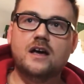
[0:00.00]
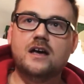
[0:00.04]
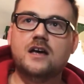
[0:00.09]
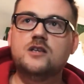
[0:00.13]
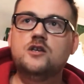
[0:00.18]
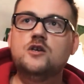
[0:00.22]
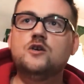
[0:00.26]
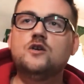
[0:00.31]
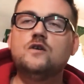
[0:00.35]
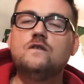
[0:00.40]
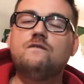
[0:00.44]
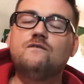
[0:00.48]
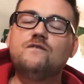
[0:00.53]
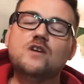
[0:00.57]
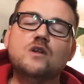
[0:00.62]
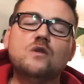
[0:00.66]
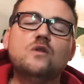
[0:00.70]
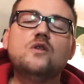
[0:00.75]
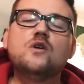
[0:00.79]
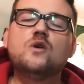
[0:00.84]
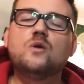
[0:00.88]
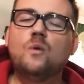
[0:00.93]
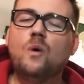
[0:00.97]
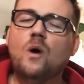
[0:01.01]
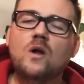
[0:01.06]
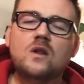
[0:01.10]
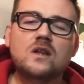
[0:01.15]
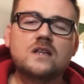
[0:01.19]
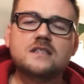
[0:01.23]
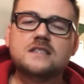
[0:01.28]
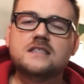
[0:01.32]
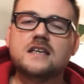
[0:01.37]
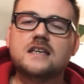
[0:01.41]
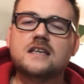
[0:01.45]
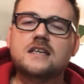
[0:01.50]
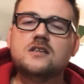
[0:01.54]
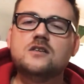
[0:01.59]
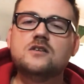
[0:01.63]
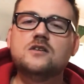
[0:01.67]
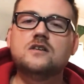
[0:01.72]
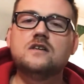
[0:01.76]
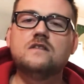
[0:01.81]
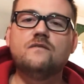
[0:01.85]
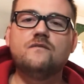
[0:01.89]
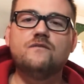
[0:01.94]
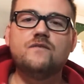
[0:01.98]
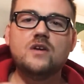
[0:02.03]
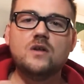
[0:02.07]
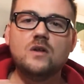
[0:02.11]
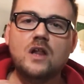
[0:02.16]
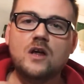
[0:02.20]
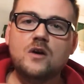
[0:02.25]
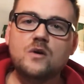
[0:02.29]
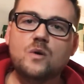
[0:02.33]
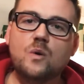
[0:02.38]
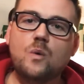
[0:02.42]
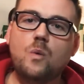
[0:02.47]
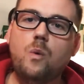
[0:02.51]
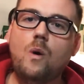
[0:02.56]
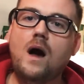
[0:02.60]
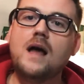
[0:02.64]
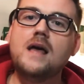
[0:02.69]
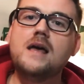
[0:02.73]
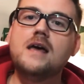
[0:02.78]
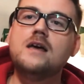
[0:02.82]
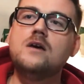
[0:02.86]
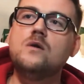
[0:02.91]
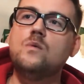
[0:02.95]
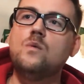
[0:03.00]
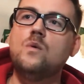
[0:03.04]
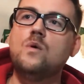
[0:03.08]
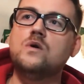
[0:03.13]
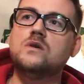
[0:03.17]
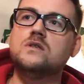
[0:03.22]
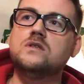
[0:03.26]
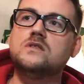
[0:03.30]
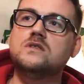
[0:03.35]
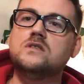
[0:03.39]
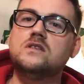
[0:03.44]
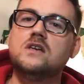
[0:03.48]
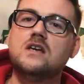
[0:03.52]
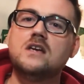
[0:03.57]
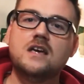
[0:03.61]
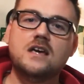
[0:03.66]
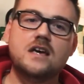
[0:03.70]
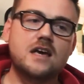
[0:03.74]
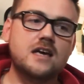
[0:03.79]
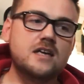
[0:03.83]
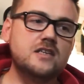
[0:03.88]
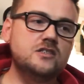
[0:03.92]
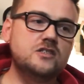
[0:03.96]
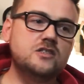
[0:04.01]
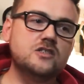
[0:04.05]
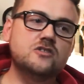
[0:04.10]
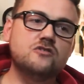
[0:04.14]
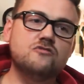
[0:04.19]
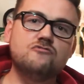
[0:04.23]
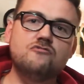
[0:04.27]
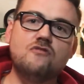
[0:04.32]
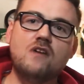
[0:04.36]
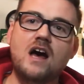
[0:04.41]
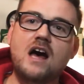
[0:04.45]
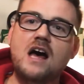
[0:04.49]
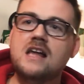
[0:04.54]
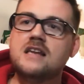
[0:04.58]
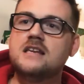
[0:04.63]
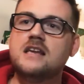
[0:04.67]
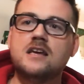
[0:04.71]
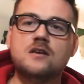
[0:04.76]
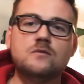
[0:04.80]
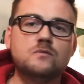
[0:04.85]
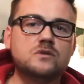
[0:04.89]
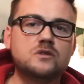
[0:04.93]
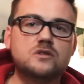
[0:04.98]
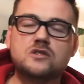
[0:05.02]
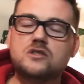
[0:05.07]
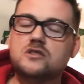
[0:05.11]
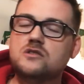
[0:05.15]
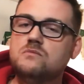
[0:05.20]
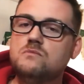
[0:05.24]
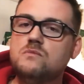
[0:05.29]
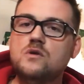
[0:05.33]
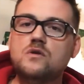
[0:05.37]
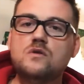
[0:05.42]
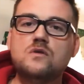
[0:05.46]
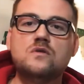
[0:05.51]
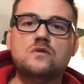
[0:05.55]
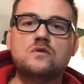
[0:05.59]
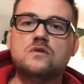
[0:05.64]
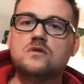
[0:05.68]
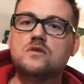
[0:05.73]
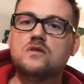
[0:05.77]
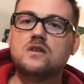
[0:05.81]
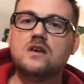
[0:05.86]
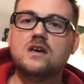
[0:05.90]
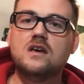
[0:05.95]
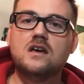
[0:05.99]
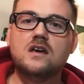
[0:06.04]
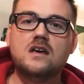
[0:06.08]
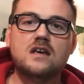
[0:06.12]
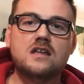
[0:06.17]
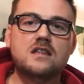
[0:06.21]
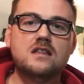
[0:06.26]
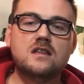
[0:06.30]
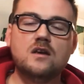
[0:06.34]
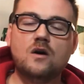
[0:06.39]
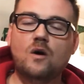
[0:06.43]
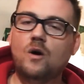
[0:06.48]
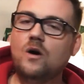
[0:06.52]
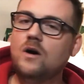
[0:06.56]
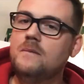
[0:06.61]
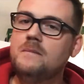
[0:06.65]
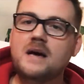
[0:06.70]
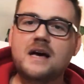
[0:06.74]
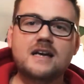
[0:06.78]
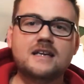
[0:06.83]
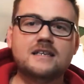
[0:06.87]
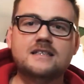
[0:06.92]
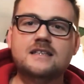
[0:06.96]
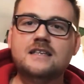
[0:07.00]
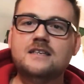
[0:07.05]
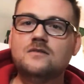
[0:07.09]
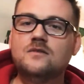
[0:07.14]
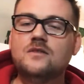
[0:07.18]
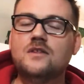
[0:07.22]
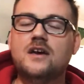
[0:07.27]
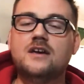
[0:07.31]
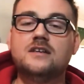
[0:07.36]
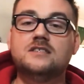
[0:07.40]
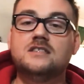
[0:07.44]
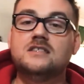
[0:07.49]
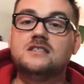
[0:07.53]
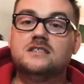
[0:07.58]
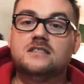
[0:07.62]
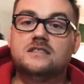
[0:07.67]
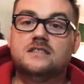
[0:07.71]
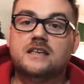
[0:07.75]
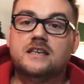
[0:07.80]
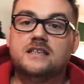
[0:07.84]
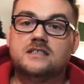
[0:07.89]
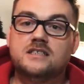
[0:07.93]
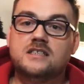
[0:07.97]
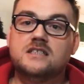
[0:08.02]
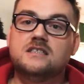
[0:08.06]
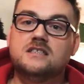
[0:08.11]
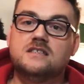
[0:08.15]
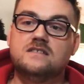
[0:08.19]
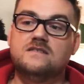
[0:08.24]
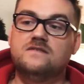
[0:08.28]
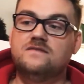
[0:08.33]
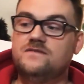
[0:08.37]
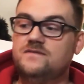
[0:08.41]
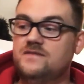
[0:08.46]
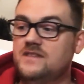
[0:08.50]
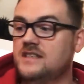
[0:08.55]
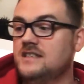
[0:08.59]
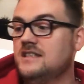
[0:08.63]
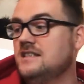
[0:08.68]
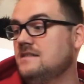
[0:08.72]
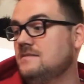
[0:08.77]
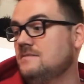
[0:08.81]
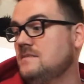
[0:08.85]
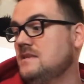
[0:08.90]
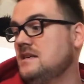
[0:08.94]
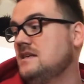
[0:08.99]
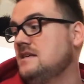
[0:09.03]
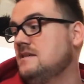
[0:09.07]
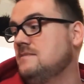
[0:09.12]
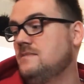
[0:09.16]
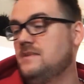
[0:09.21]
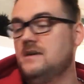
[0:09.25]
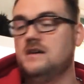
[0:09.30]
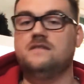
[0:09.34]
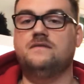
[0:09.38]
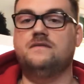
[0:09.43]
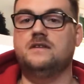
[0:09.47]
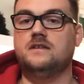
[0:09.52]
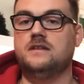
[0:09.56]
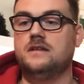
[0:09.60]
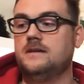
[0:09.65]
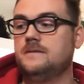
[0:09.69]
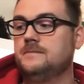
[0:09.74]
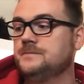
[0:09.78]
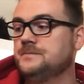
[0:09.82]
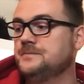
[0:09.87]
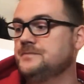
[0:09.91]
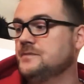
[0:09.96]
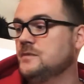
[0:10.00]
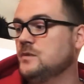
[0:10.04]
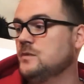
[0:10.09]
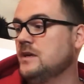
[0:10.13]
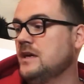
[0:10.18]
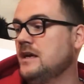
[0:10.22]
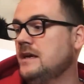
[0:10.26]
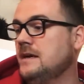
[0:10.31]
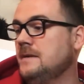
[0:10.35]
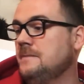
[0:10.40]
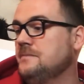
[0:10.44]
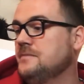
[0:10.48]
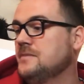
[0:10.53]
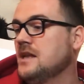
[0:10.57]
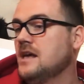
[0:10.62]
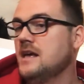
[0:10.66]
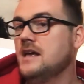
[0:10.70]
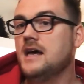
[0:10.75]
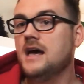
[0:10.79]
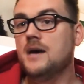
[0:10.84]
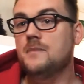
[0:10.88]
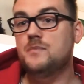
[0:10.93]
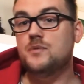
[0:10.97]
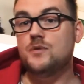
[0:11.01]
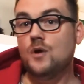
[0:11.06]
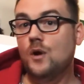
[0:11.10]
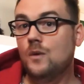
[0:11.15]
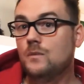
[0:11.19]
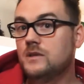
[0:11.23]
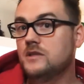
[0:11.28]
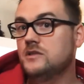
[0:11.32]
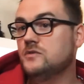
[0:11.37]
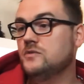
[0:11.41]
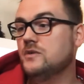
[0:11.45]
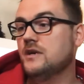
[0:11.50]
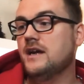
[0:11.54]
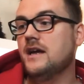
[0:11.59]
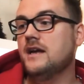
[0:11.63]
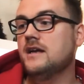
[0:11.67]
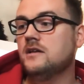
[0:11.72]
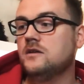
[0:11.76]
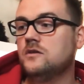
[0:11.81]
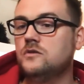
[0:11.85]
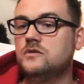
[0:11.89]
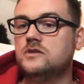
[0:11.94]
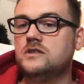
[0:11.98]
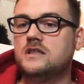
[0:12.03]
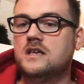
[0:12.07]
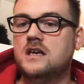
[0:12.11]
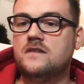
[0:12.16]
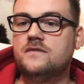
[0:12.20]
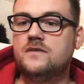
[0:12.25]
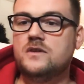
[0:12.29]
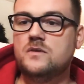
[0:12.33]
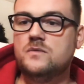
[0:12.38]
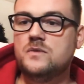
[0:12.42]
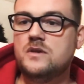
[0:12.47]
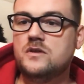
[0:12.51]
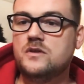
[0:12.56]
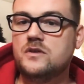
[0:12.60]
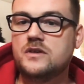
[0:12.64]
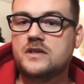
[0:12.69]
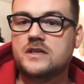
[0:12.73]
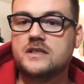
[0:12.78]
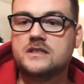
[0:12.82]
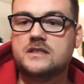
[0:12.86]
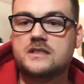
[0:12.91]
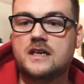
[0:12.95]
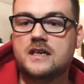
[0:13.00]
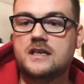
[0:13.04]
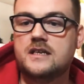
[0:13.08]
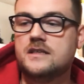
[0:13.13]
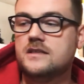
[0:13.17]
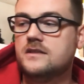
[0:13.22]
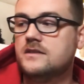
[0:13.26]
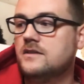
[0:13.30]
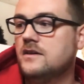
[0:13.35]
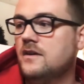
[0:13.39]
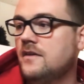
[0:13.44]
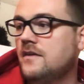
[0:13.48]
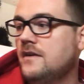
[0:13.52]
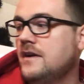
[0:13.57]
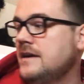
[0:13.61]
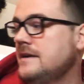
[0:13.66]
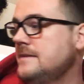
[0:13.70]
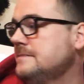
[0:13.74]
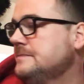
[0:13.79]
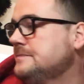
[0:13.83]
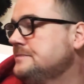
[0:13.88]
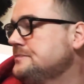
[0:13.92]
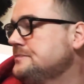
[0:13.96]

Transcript: you could feel the quality, you could feel how quiet it was. It just ran, it was smooth. The automatic needle, it just fitted me perfectly, okay? I promise we're getting close to having a wee look inside, alright?